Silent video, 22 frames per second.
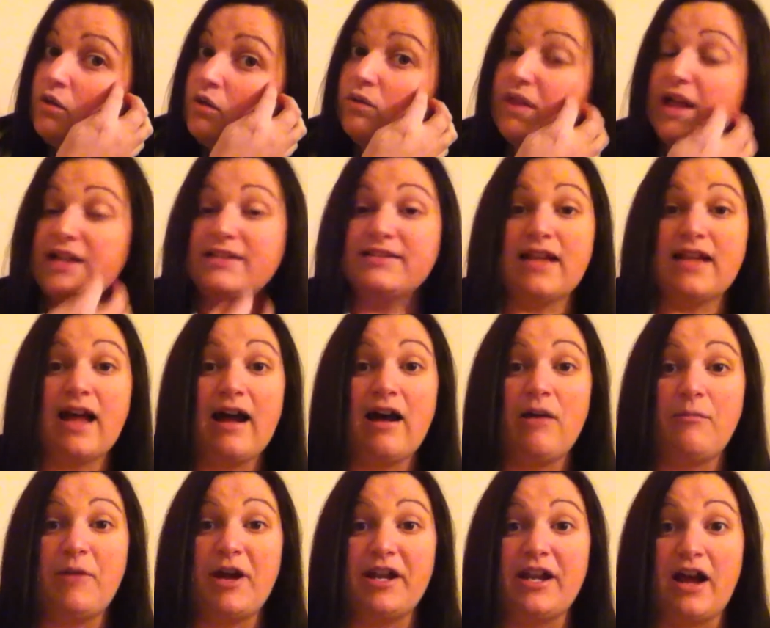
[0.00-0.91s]
Well, that's not
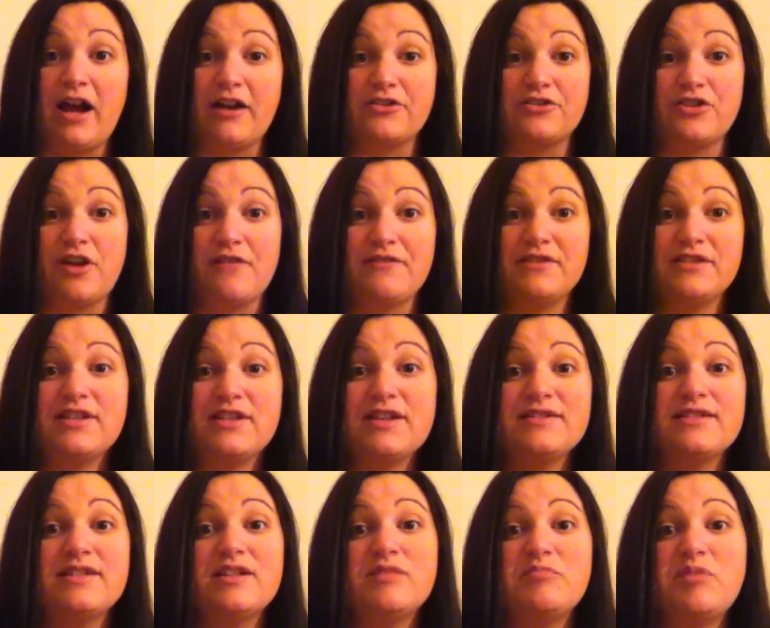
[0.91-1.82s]
how my doctor's office
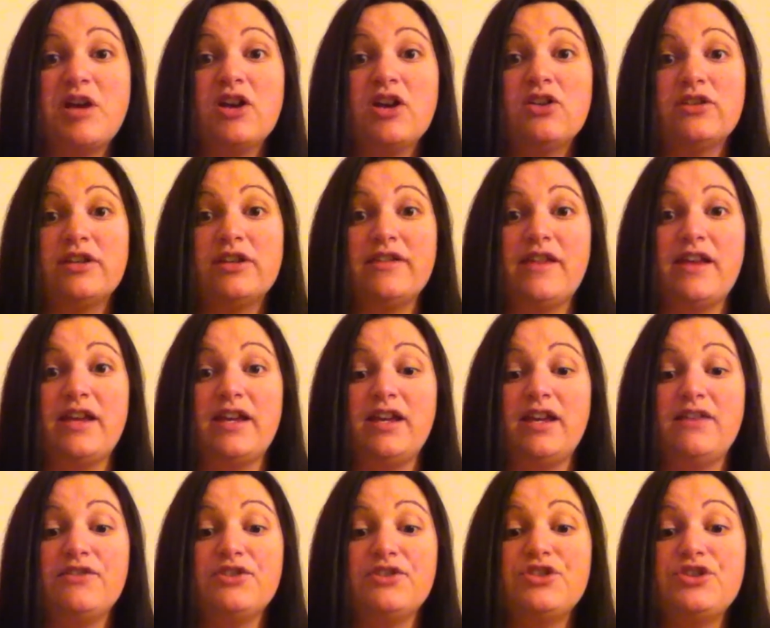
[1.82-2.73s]
does it. Apparently, they
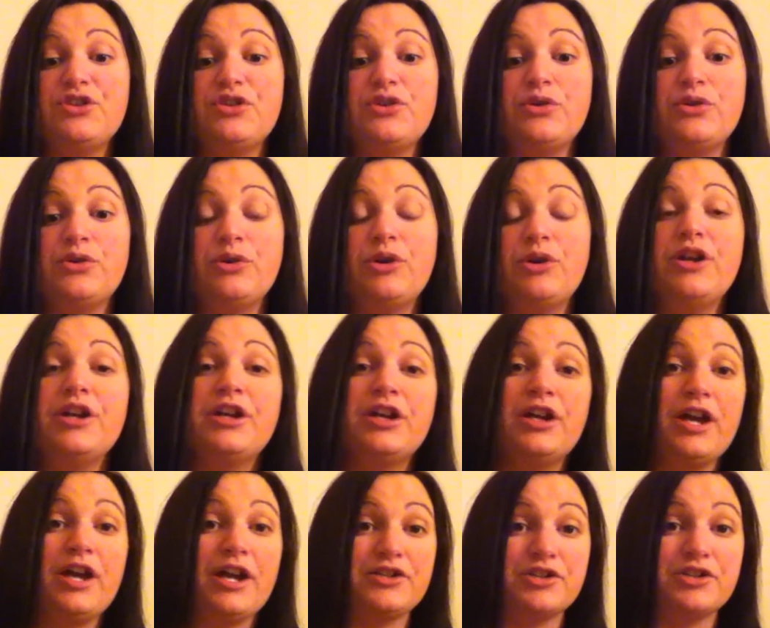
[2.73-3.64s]
give it to you
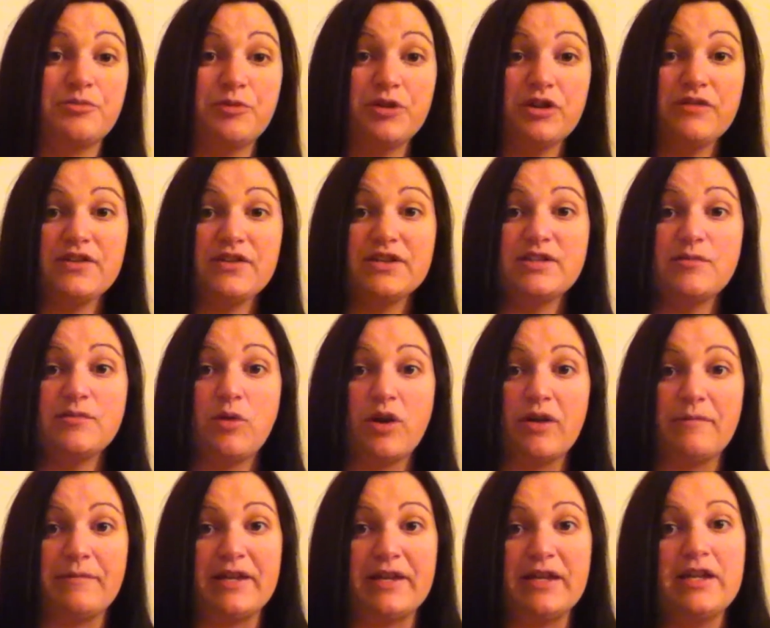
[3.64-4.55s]
at your previous
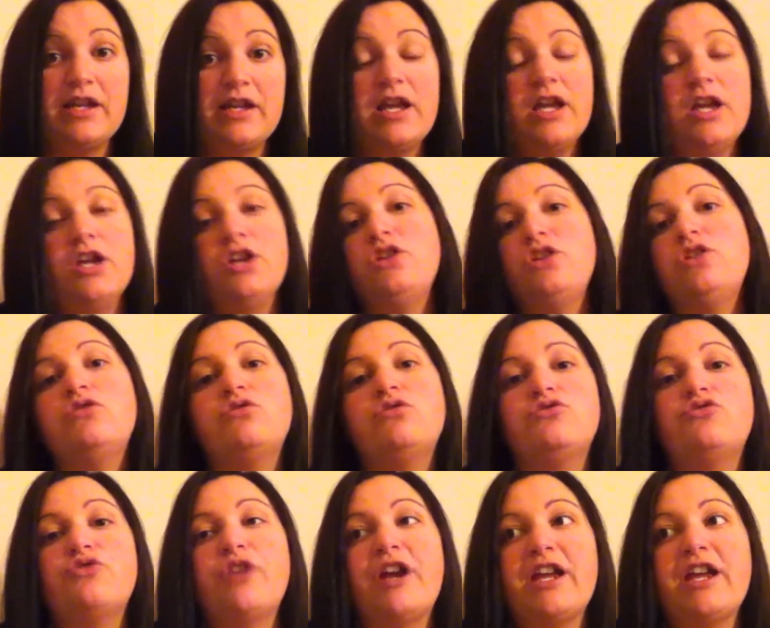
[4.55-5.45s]
appointment.
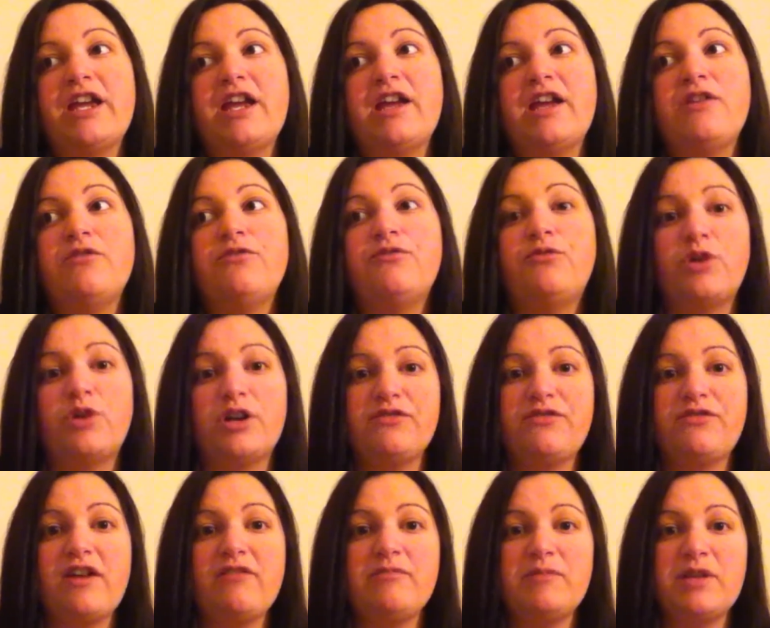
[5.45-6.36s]
You drink it
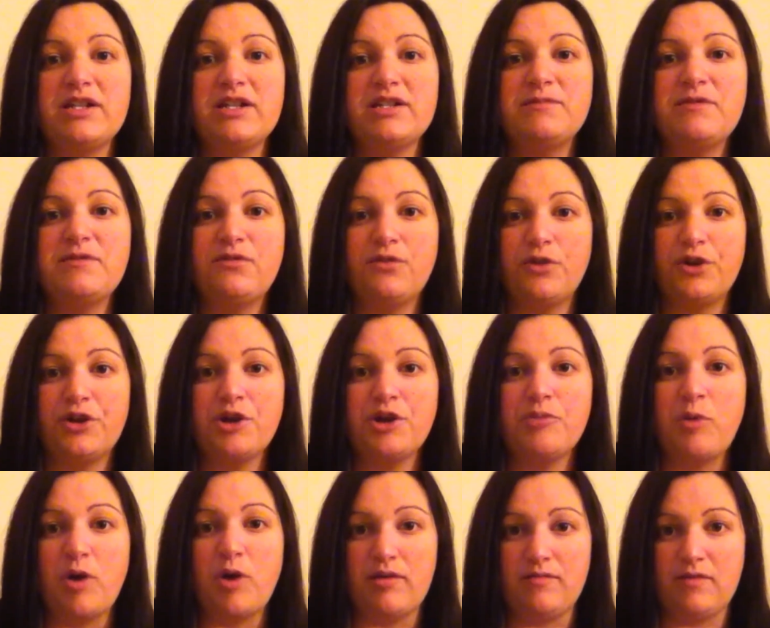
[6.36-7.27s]
45 minutes before your
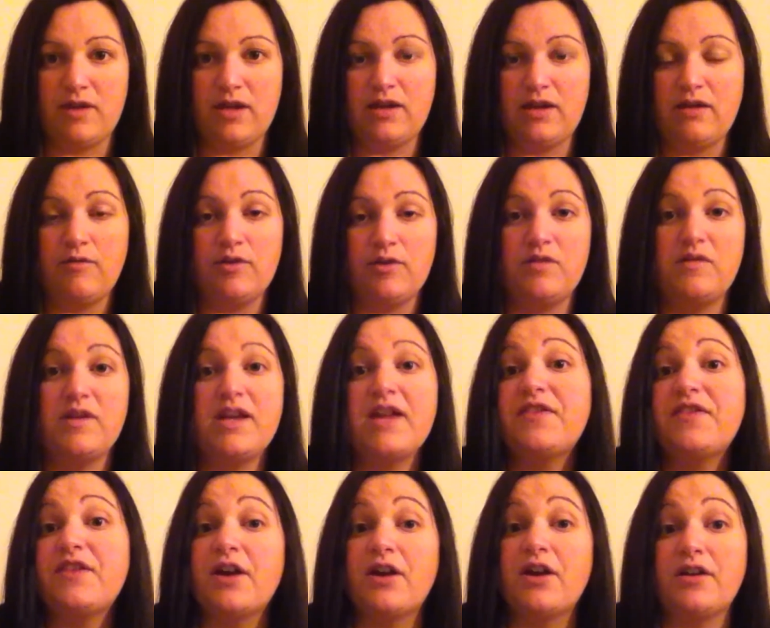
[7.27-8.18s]
appointment, and when you
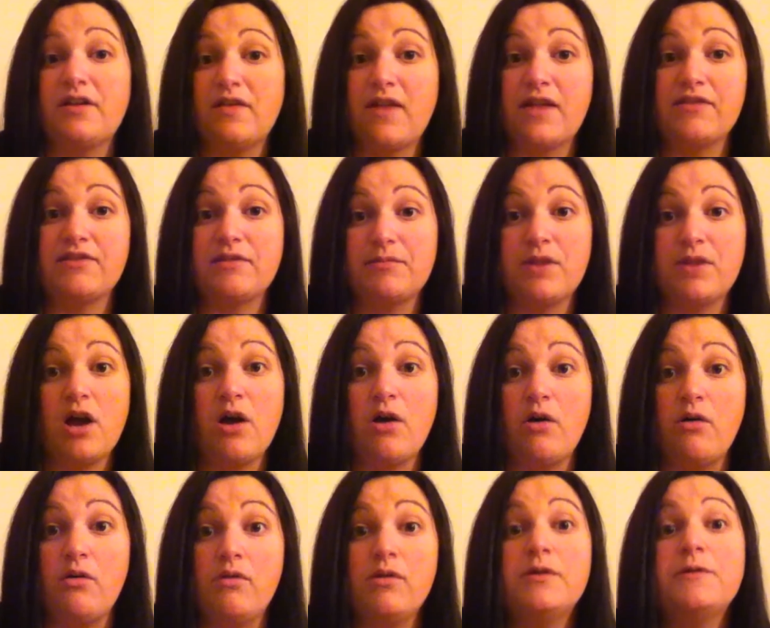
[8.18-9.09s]
get there, you let them
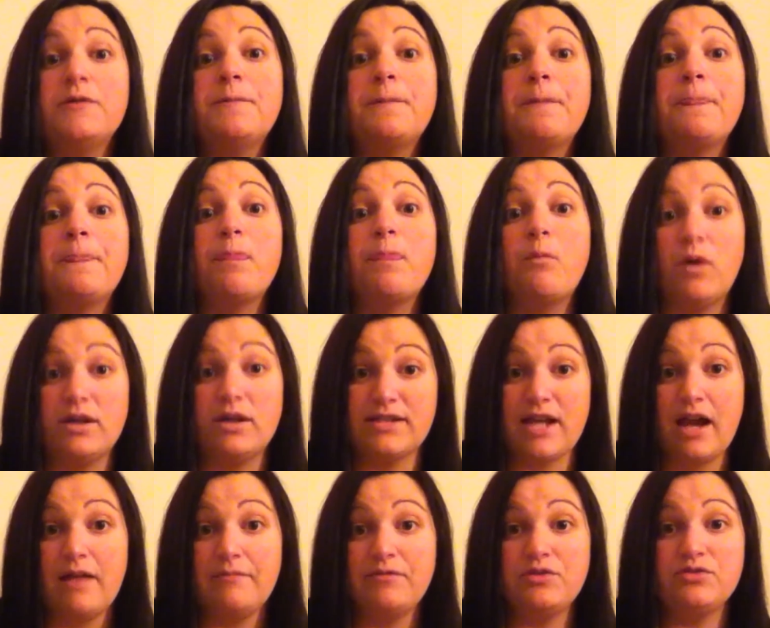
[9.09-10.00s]
know what
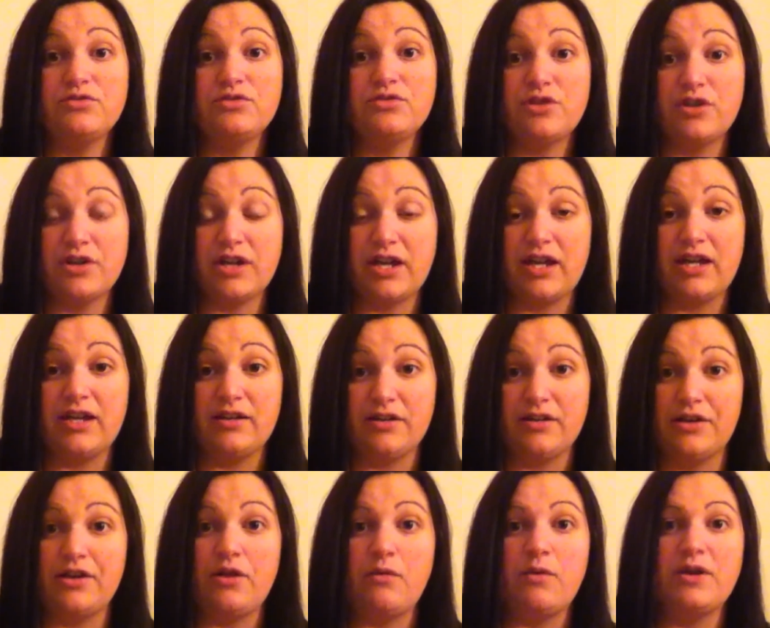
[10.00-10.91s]
time you took it,
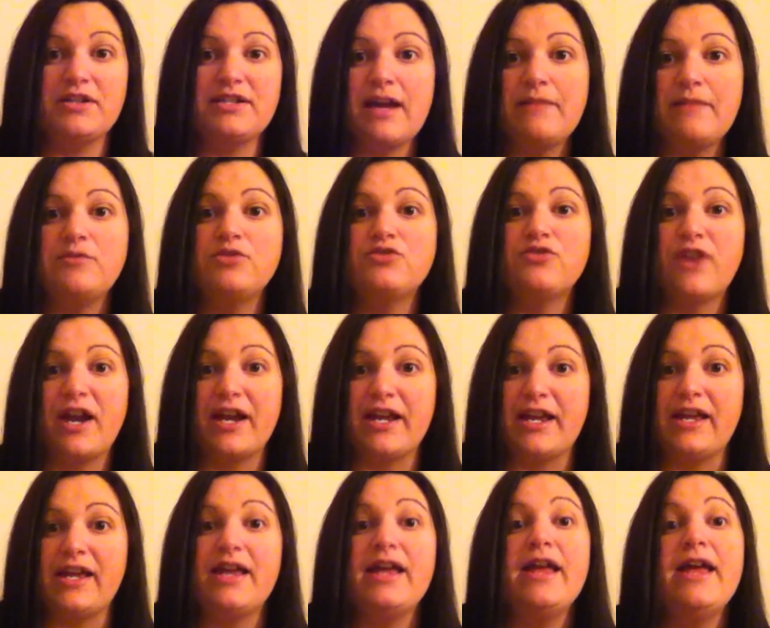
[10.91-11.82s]
or what time you
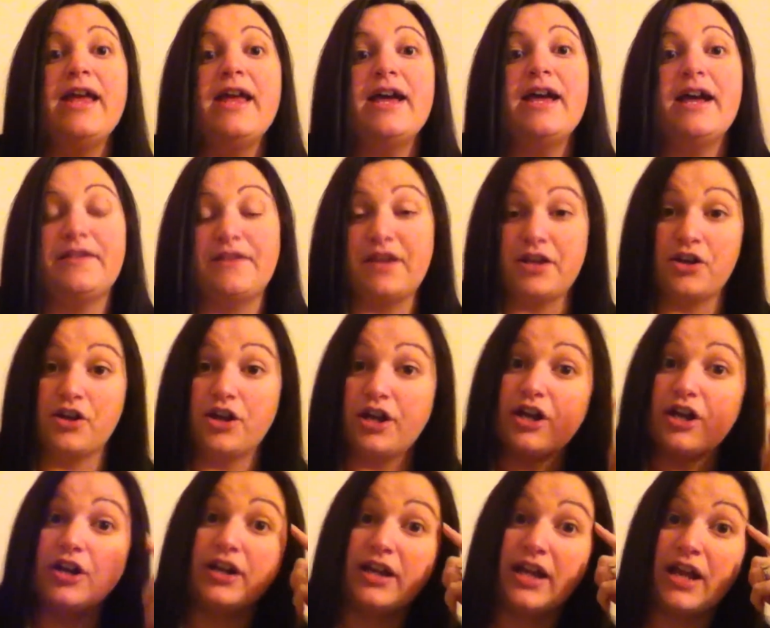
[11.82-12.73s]
drank it, and that you're
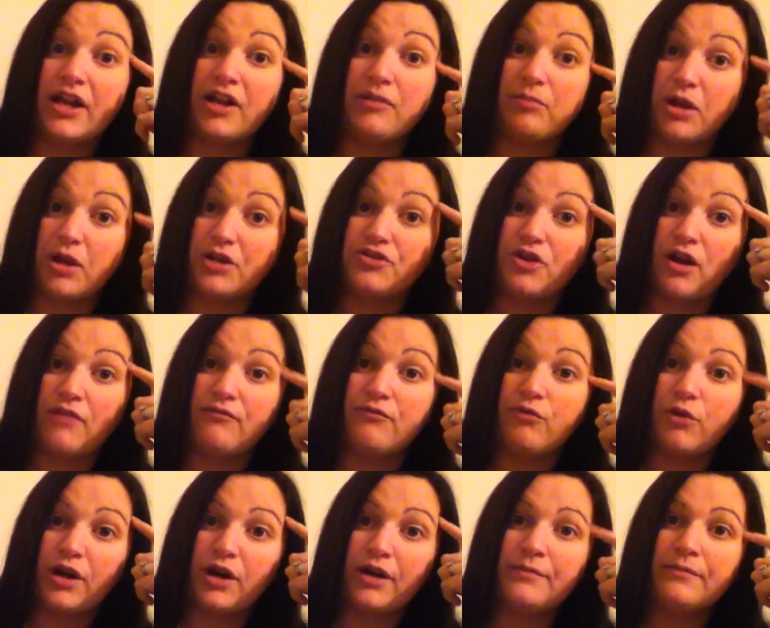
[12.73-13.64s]
here to get your blood drawn
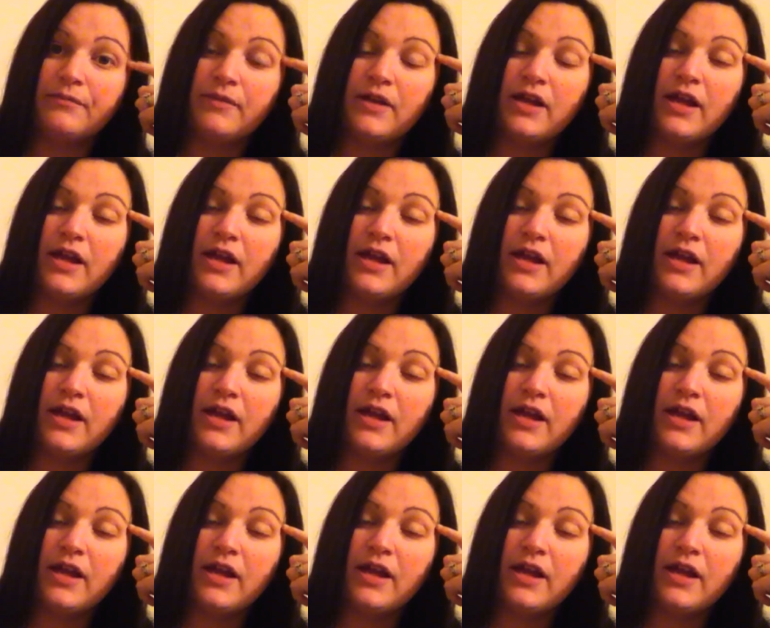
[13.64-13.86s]
for it.